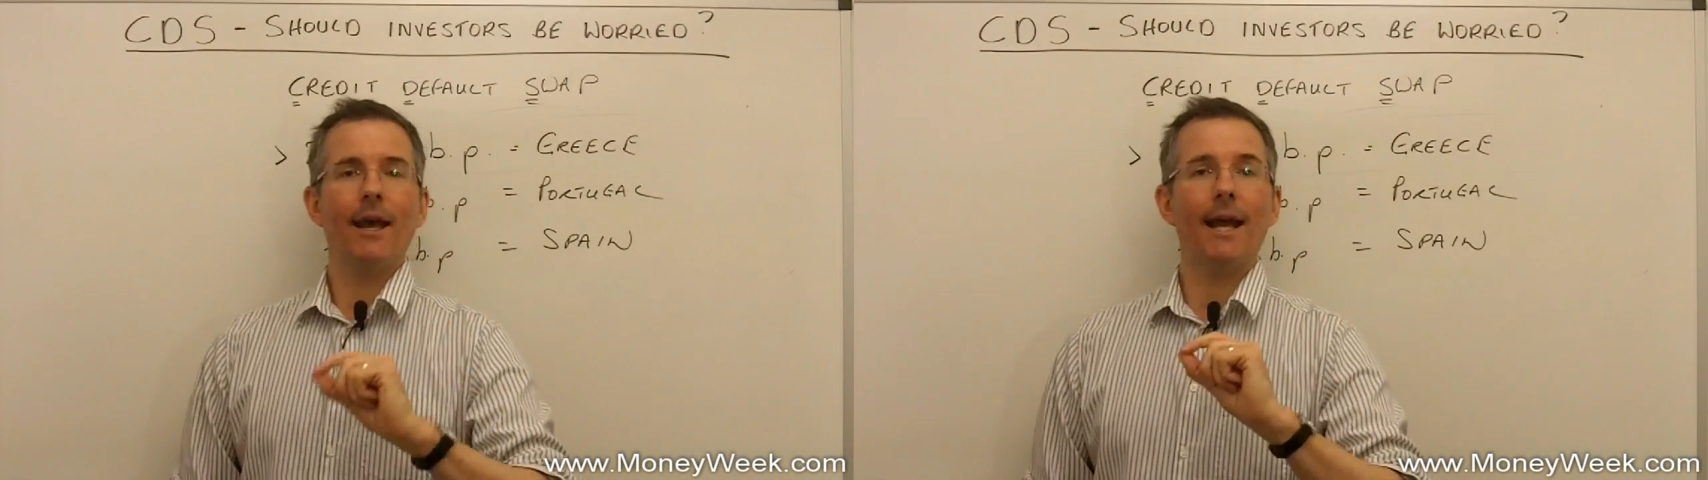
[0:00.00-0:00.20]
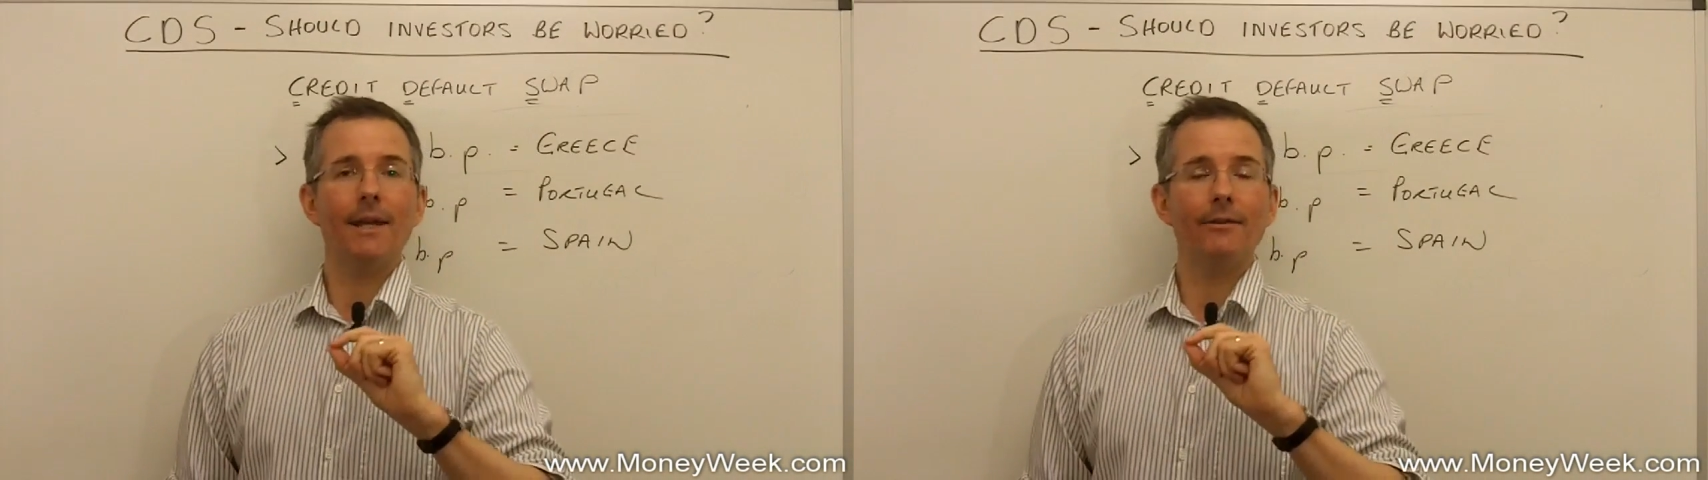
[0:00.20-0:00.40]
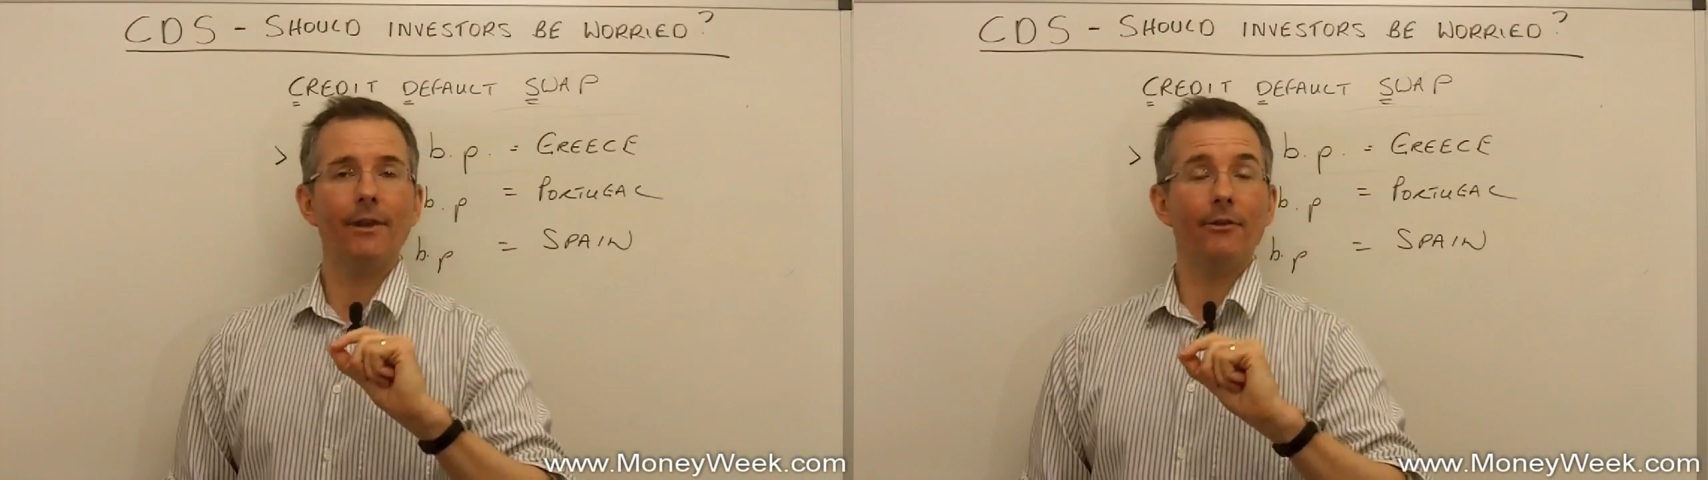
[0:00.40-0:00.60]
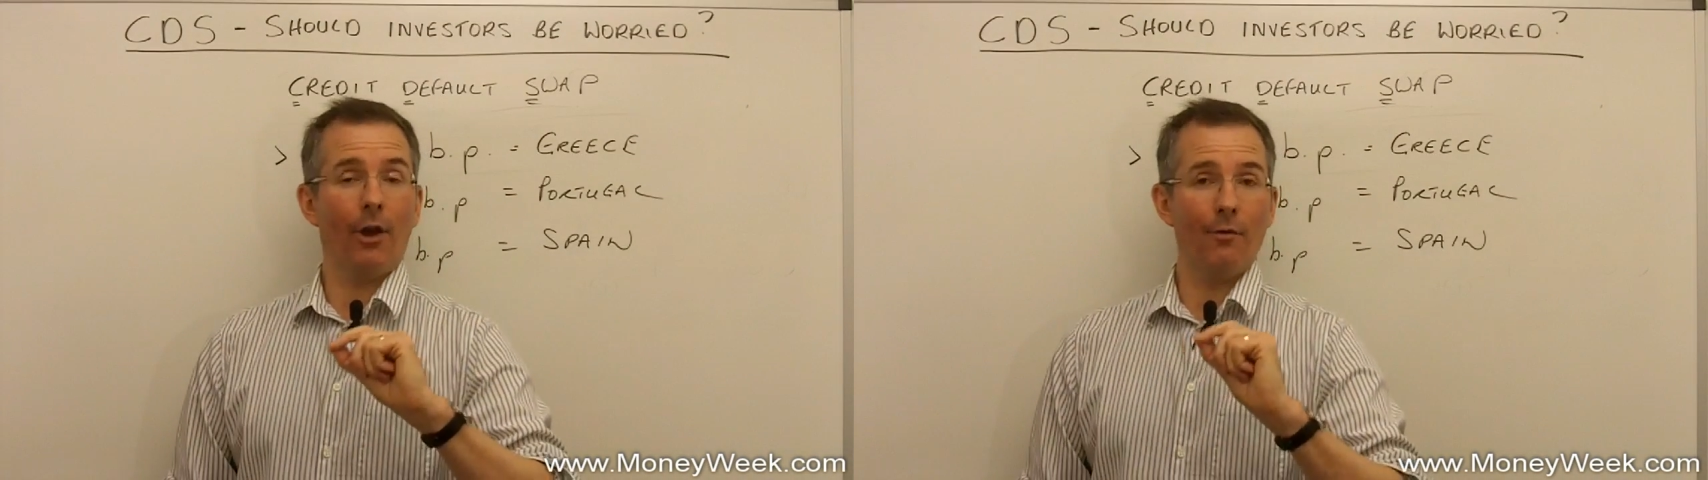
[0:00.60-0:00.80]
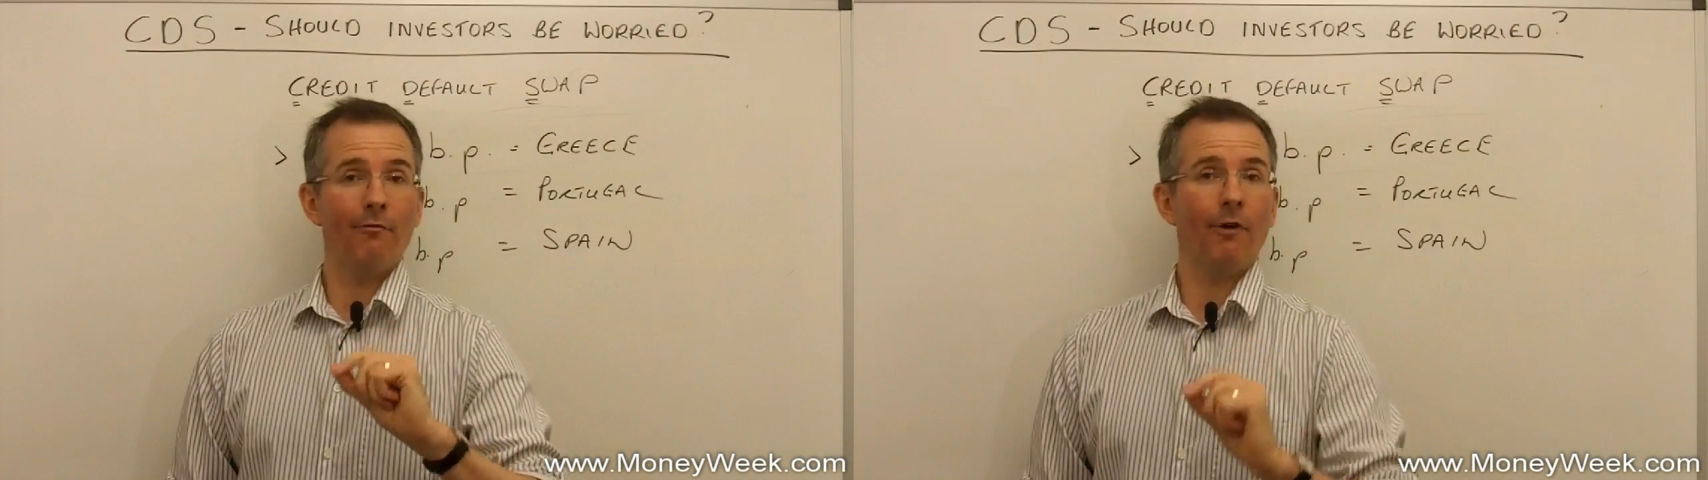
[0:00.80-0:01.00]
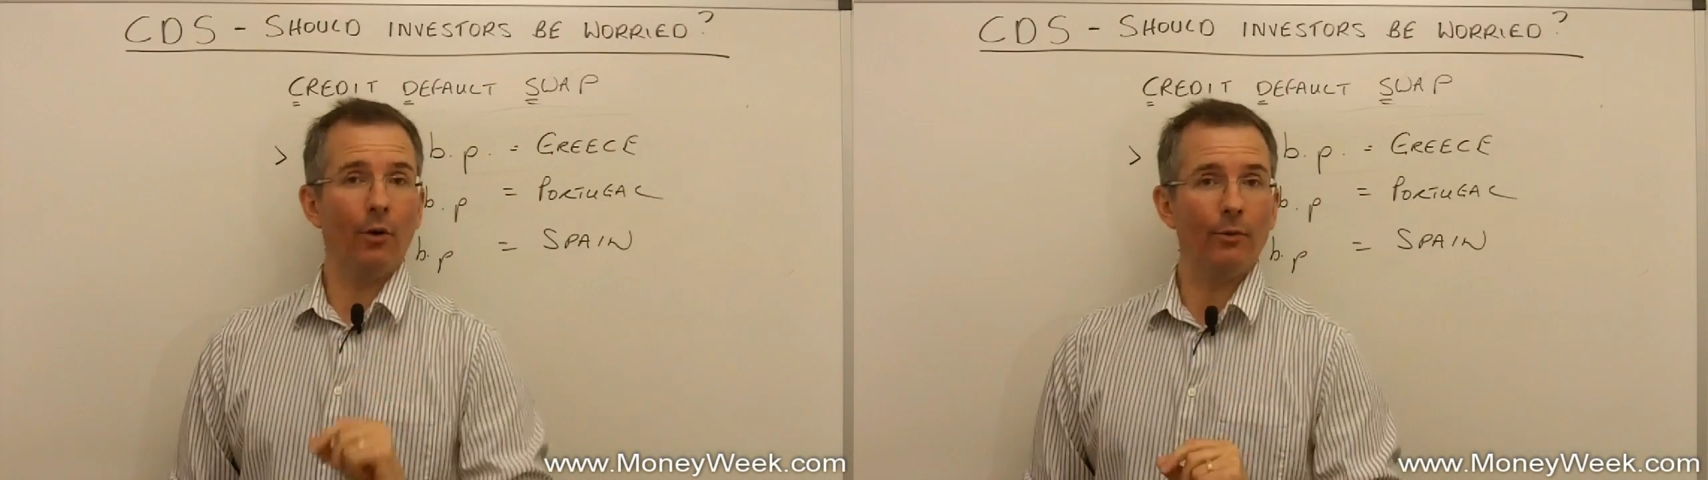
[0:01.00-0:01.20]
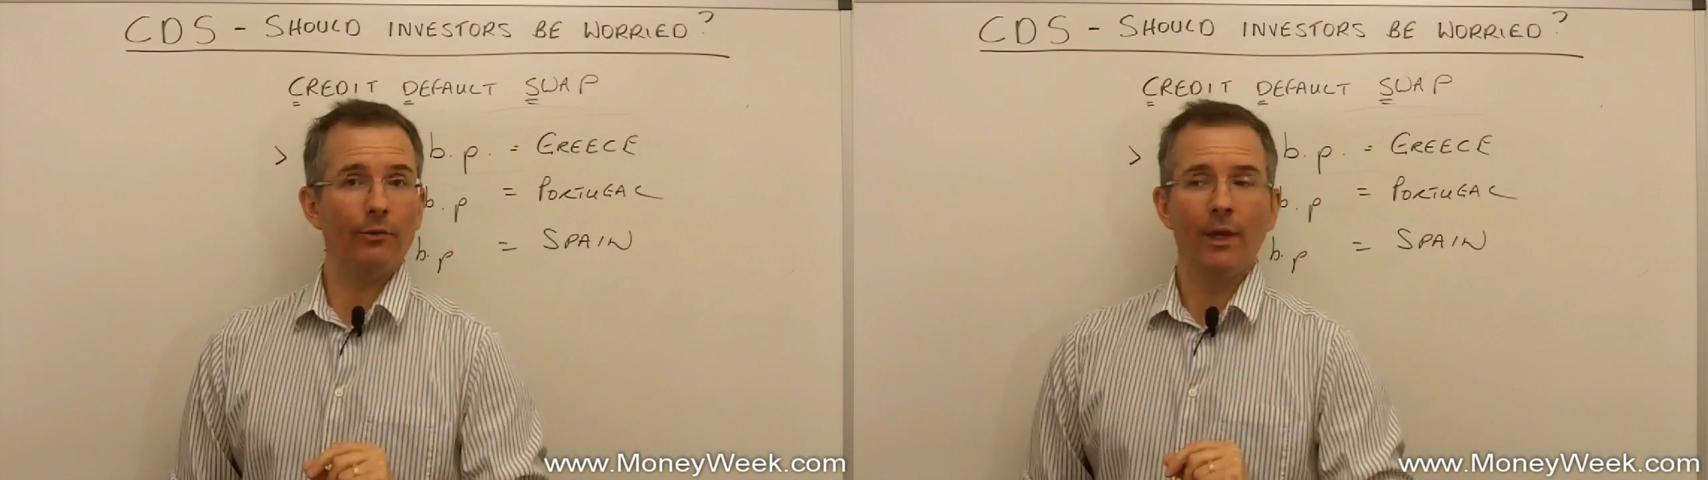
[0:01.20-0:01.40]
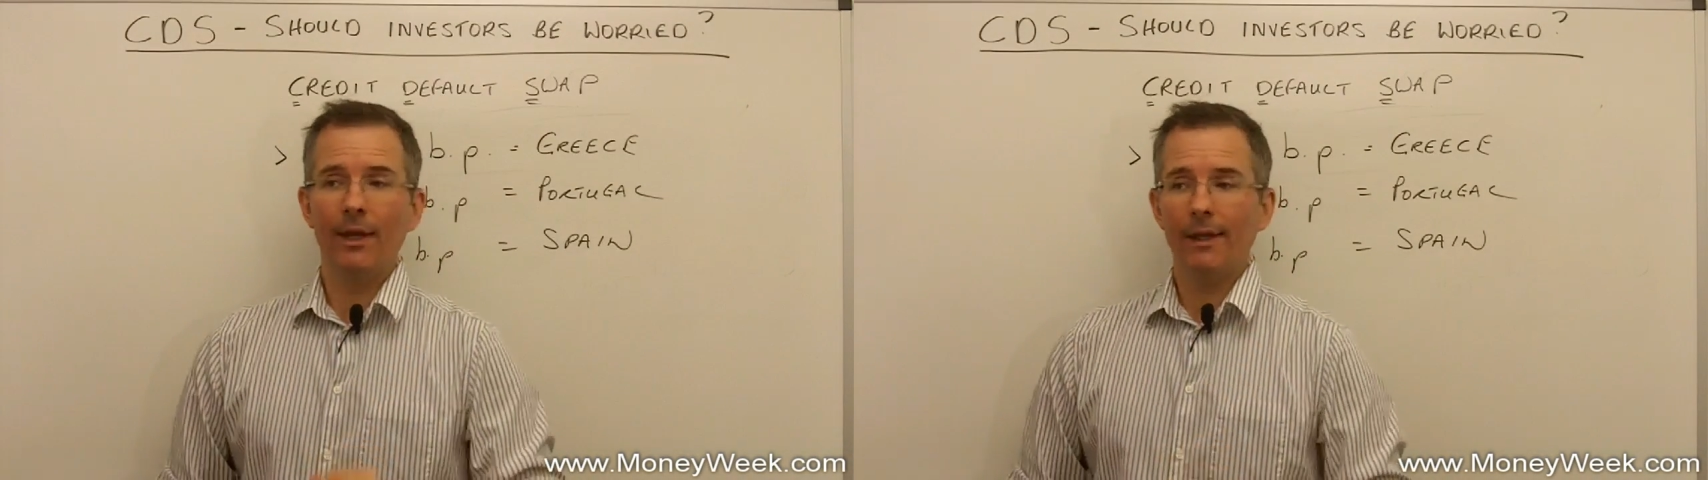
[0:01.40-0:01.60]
and it's its own fault,